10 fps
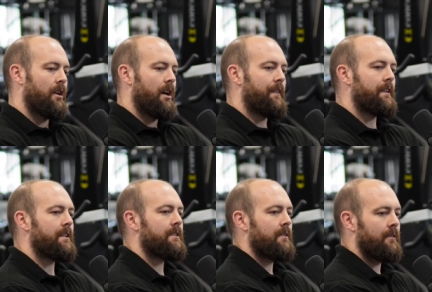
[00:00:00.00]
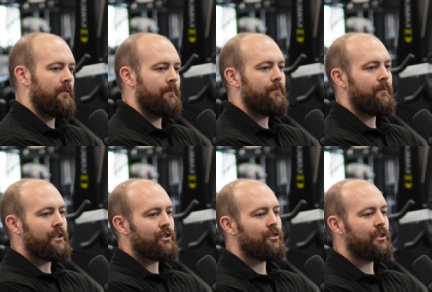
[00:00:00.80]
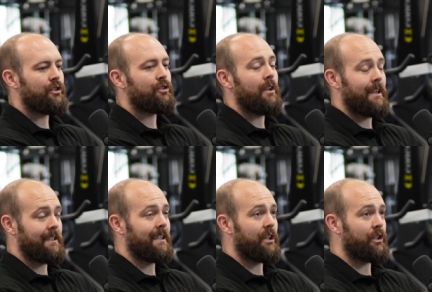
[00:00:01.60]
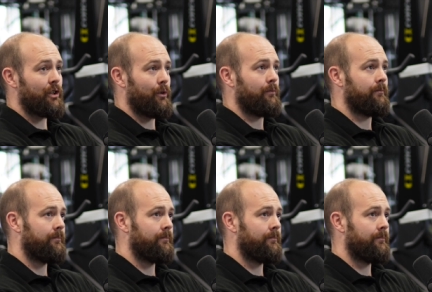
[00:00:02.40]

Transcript: I think there's actually two.